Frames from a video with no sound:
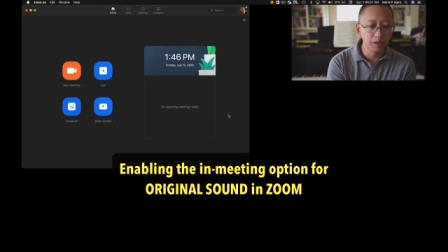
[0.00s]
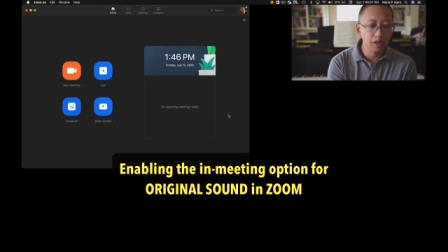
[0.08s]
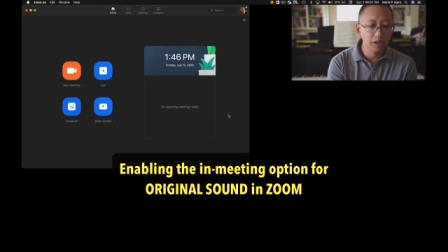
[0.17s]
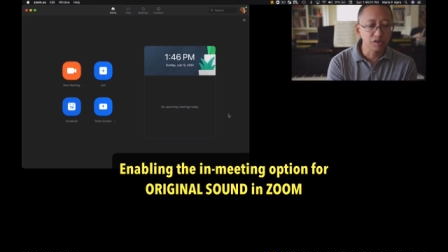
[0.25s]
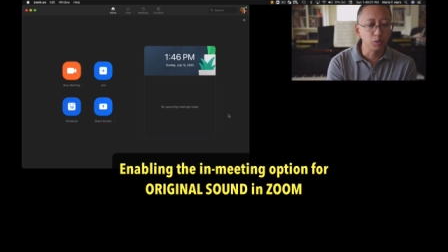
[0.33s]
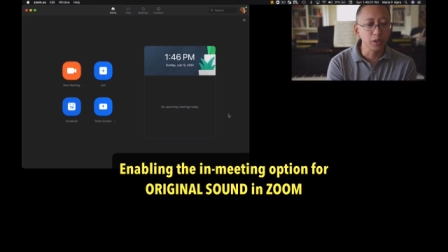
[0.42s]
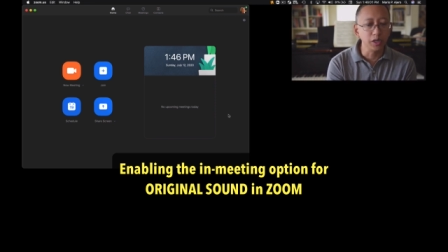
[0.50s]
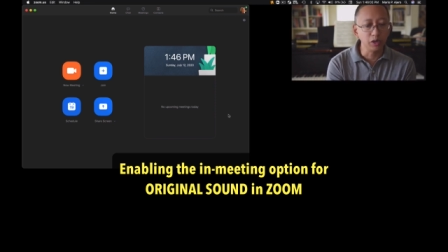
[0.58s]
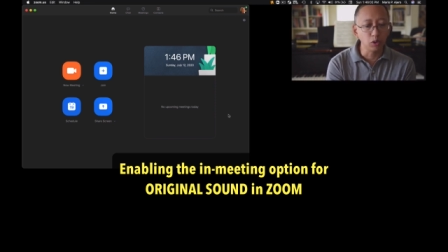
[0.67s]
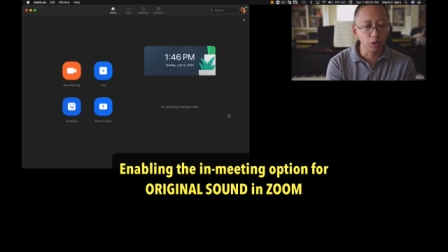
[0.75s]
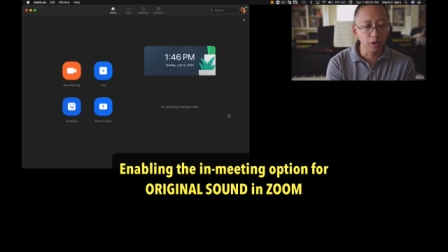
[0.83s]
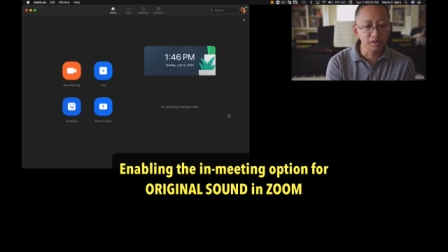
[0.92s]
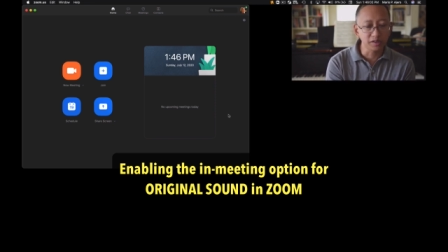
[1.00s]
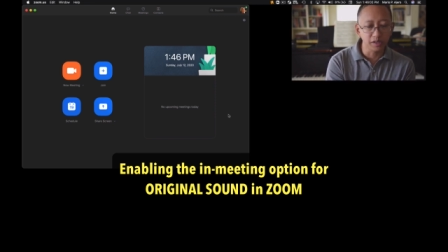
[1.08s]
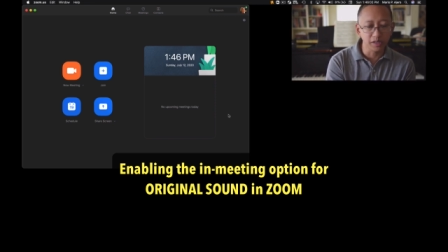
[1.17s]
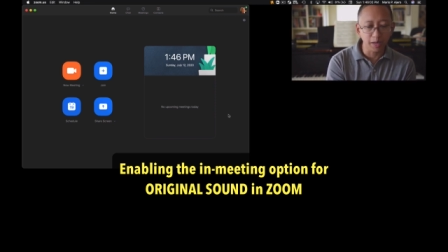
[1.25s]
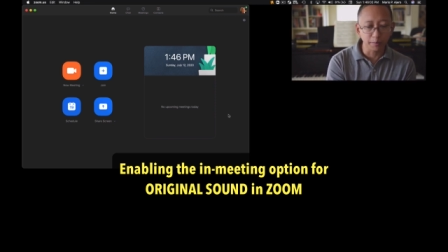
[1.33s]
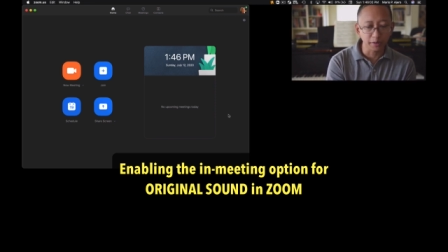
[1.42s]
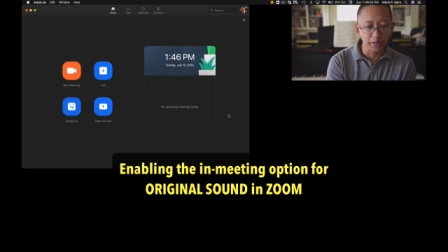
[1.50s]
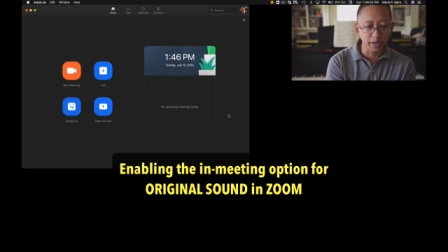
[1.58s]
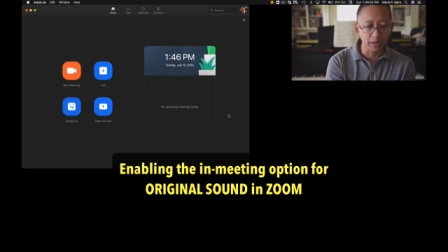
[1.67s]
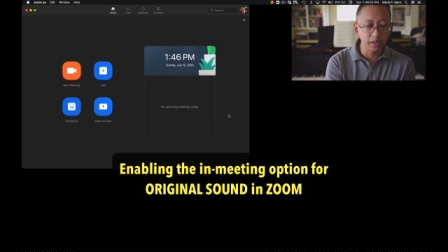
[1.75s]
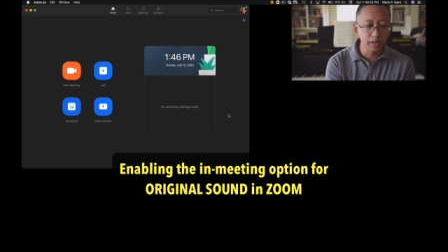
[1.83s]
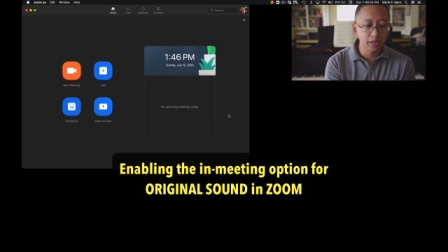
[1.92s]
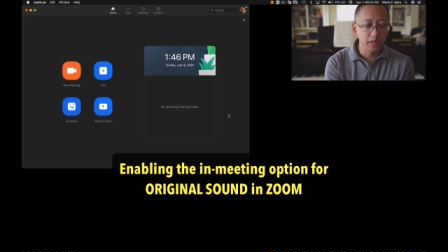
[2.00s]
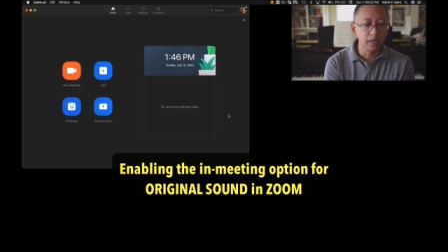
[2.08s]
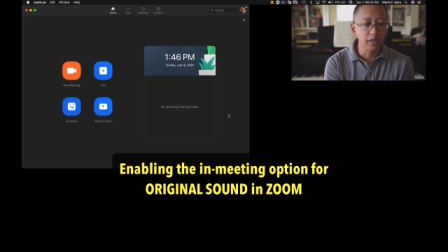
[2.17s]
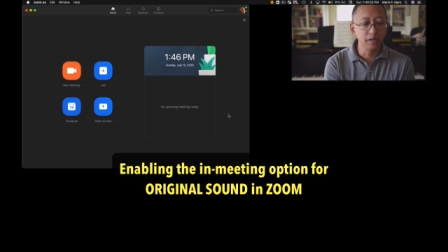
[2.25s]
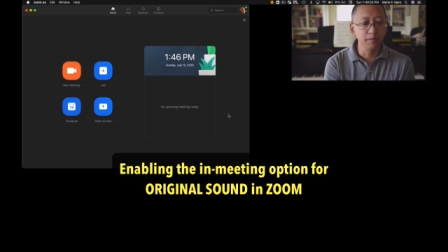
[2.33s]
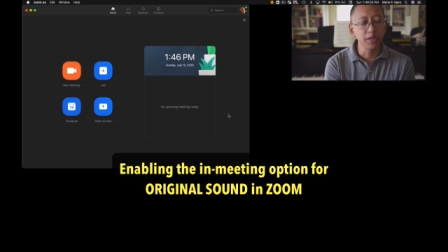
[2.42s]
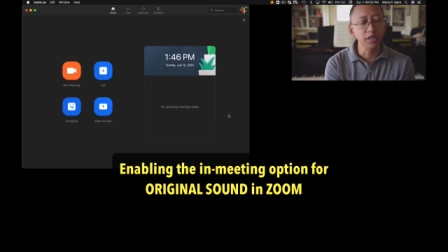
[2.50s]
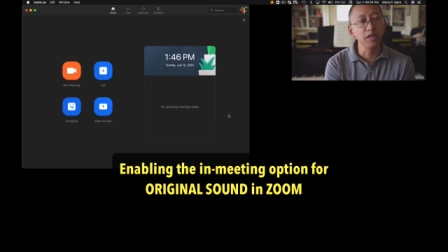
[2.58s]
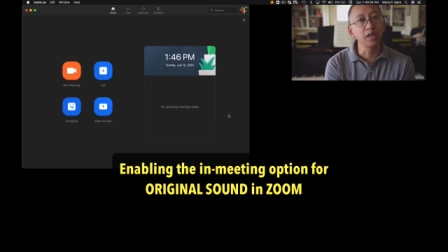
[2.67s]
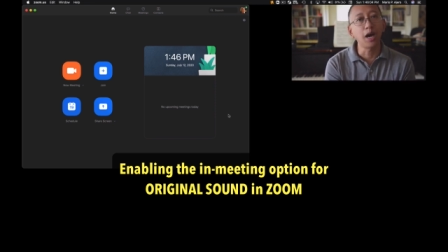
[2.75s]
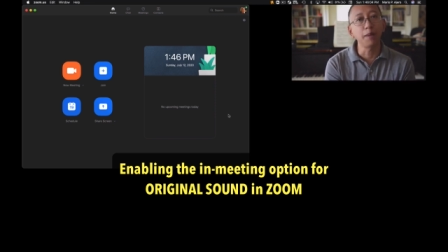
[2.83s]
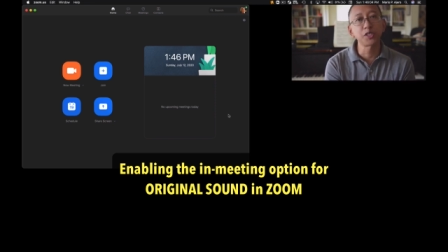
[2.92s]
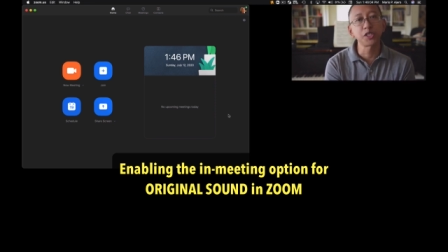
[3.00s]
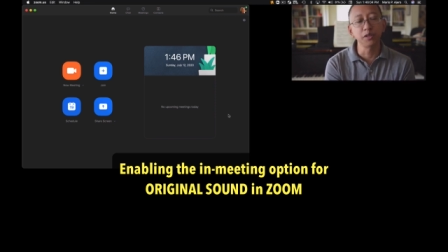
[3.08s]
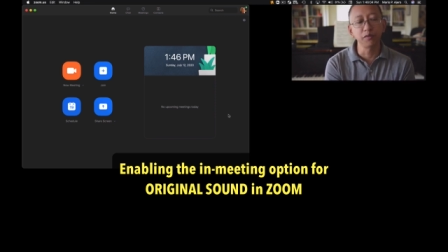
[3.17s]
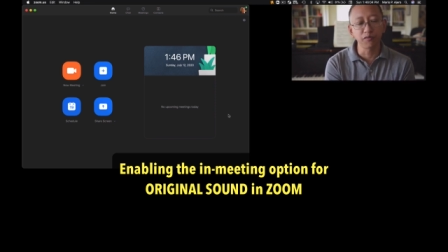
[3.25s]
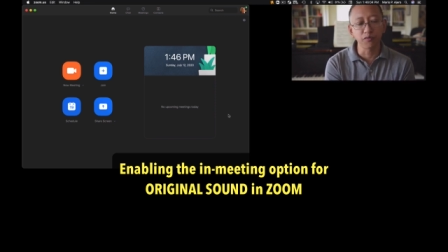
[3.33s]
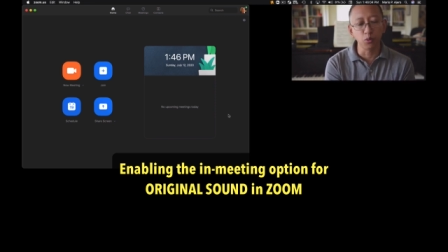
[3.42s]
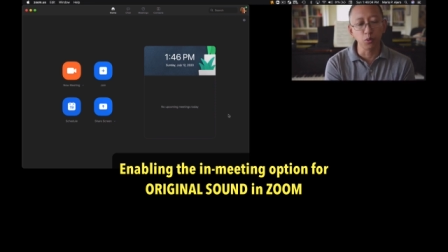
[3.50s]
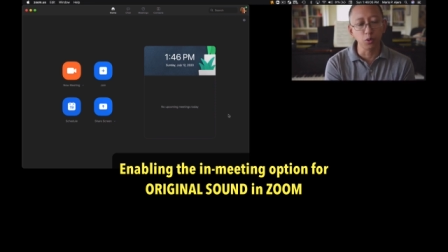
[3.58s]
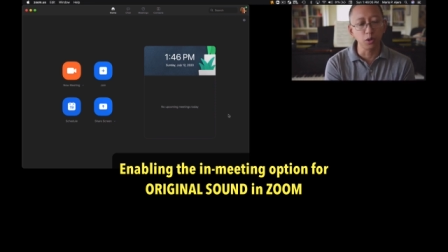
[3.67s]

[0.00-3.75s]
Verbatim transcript: So in order to enable that in uh, meeting option for